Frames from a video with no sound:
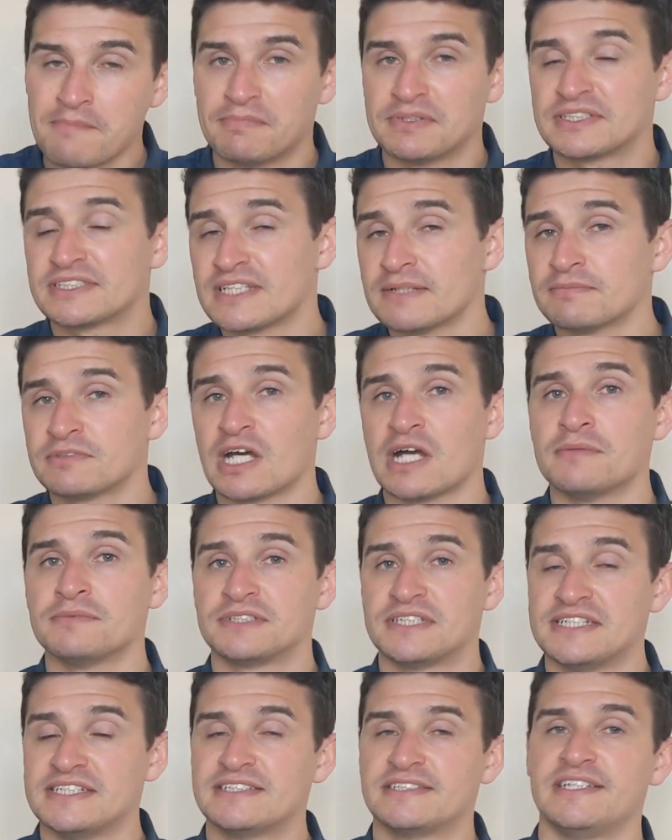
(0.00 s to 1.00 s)
But
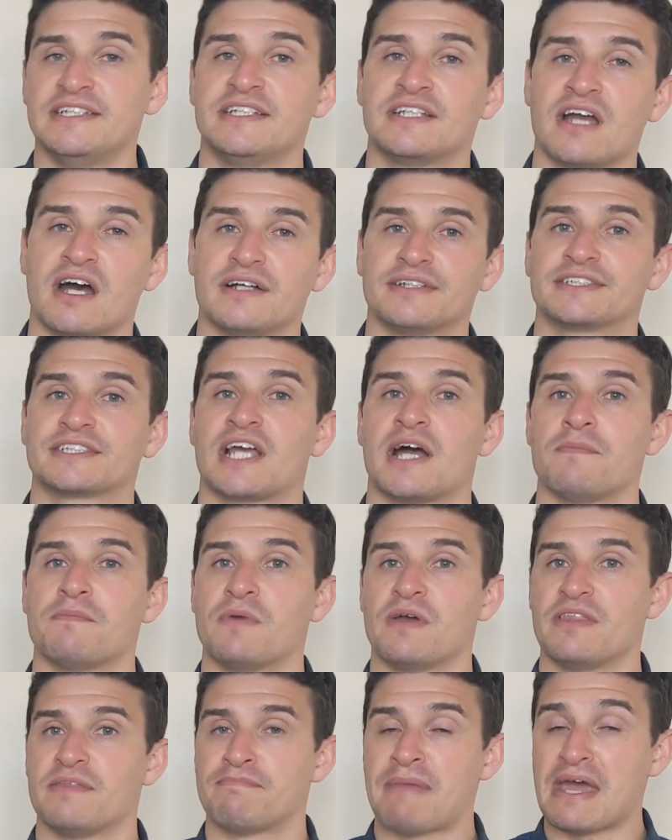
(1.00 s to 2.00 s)
sometimes these seed cards
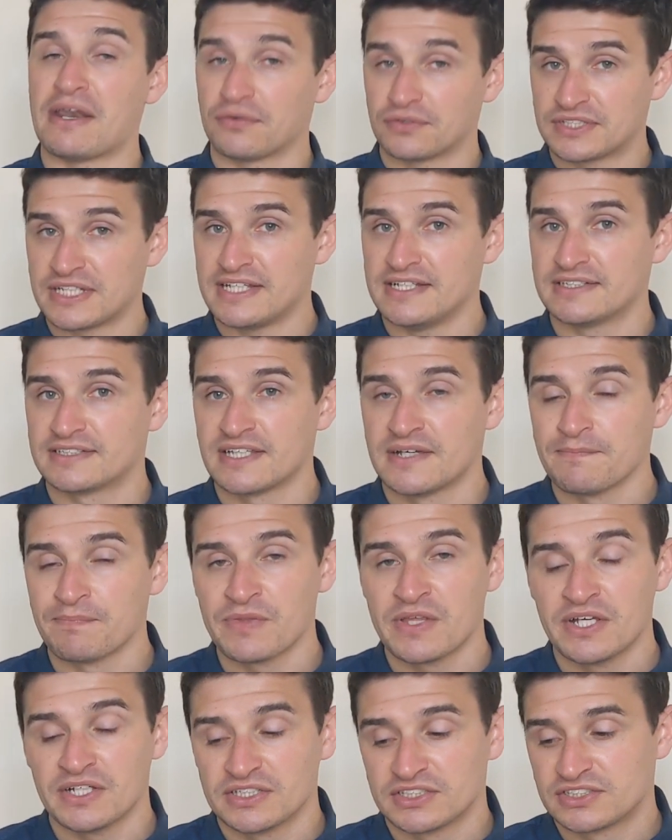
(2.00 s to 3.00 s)
come with penalties,
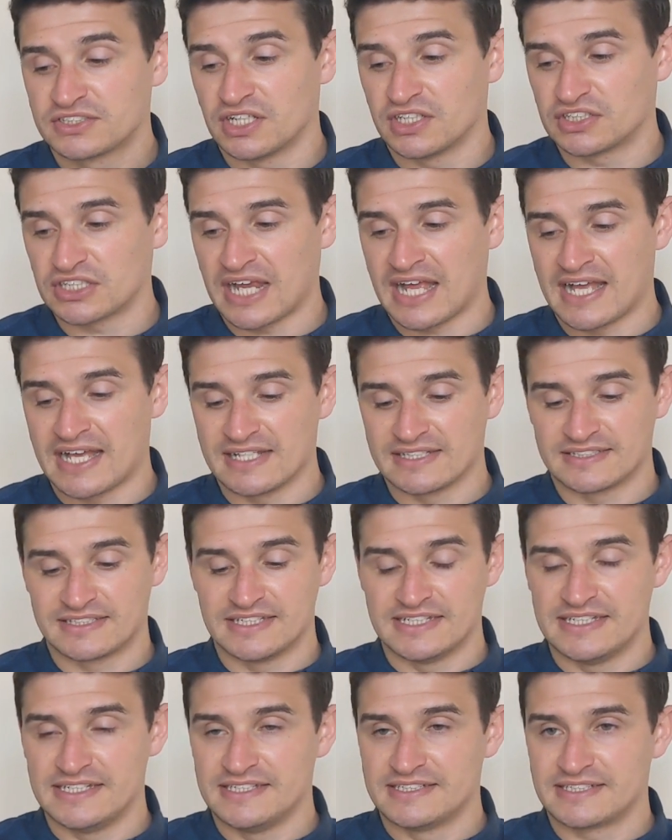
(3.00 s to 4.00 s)
such as
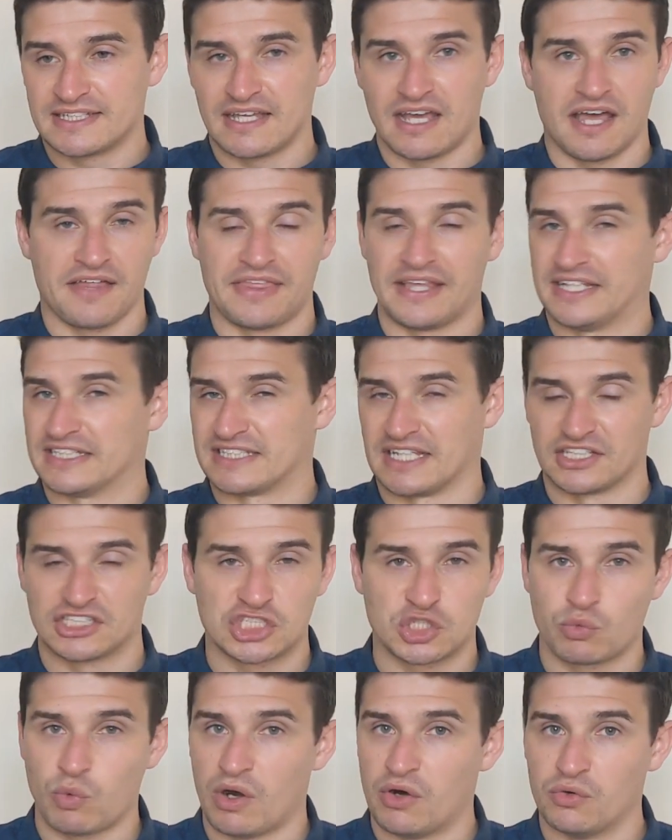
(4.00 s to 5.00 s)
these, I think it's like
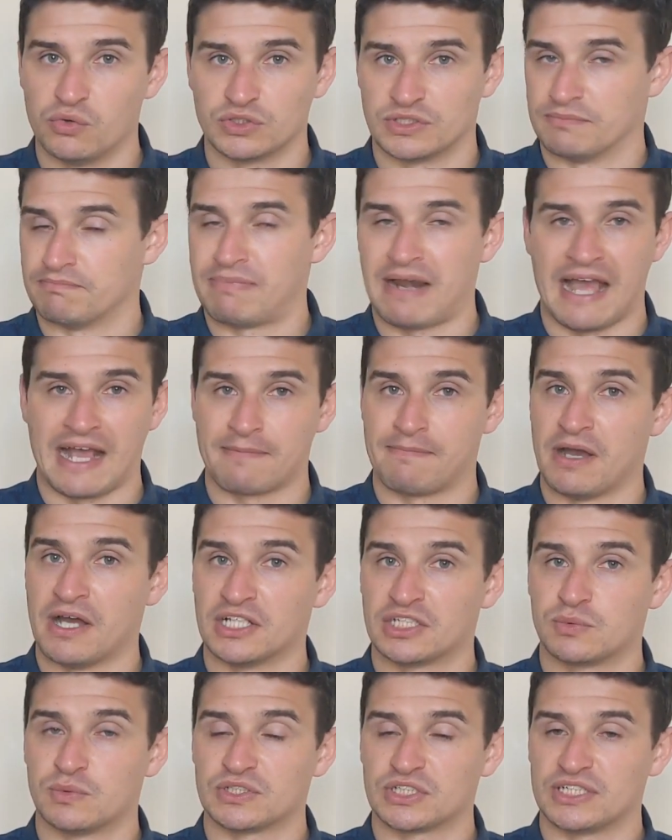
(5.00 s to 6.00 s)
squirrels and
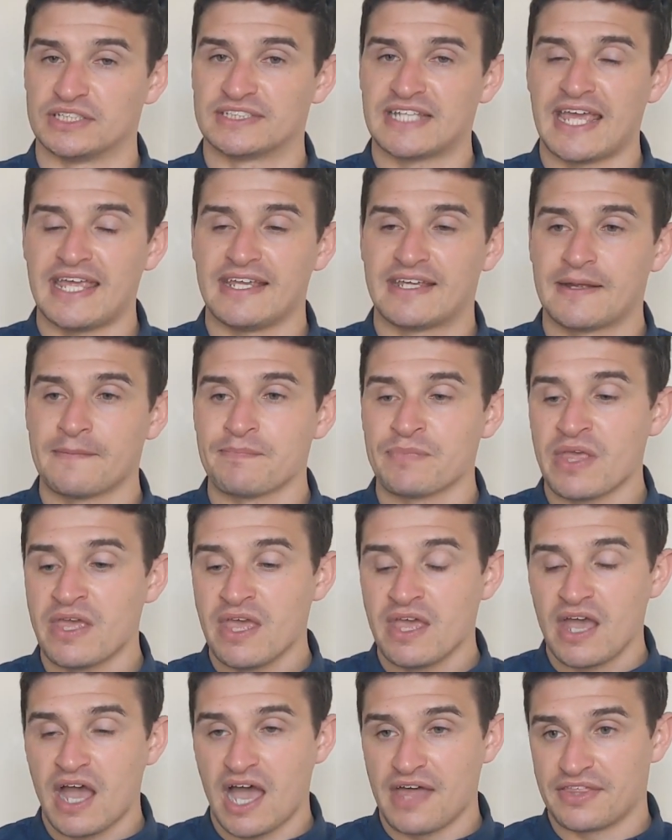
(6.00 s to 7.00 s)
blackbirds, which can take
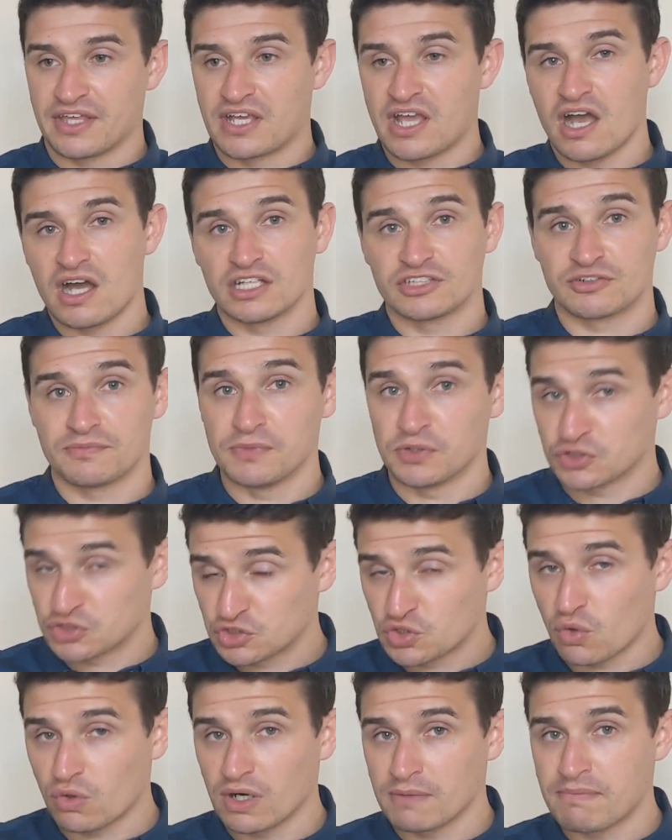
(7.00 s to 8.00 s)
either cards from your
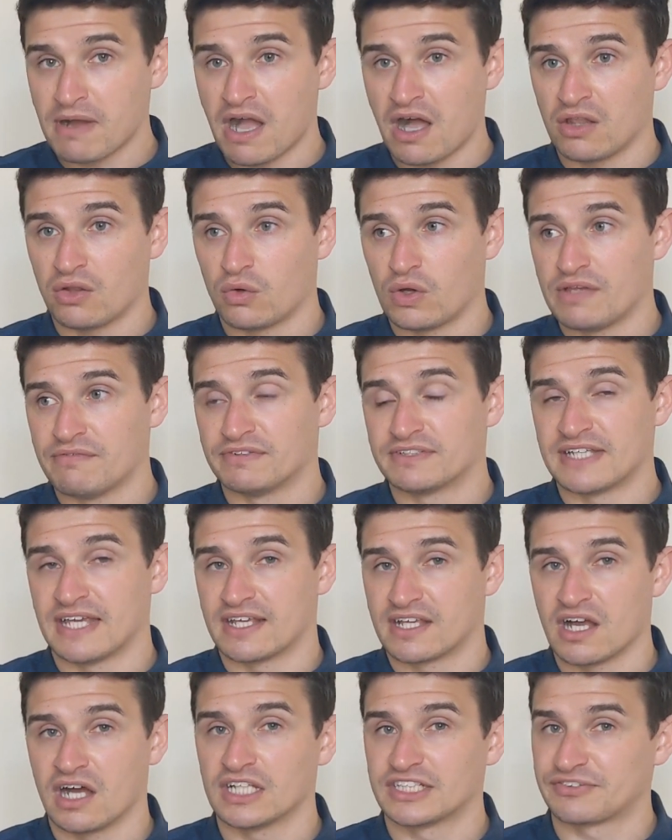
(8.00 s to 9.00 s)
scoring pile or even
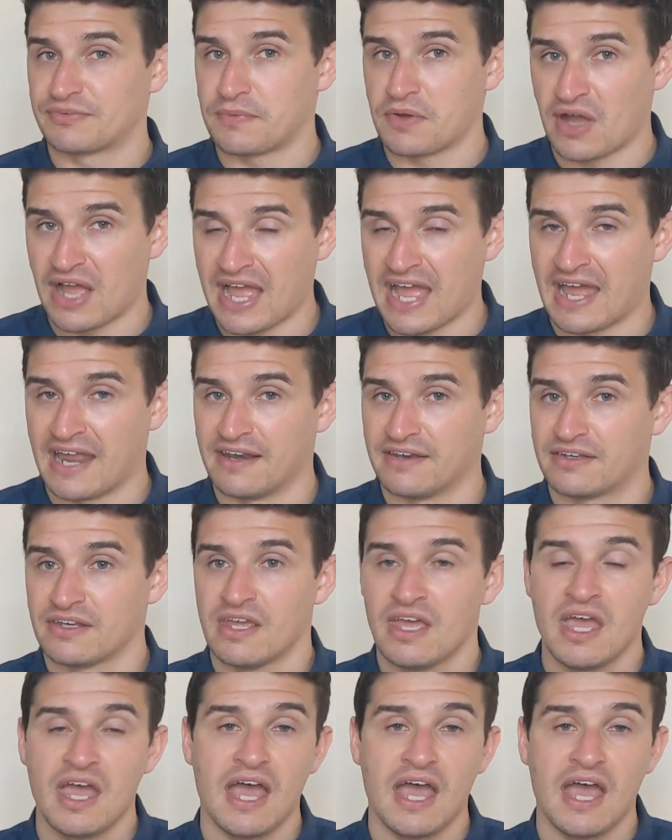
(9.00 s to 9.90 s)
take cards from your hand.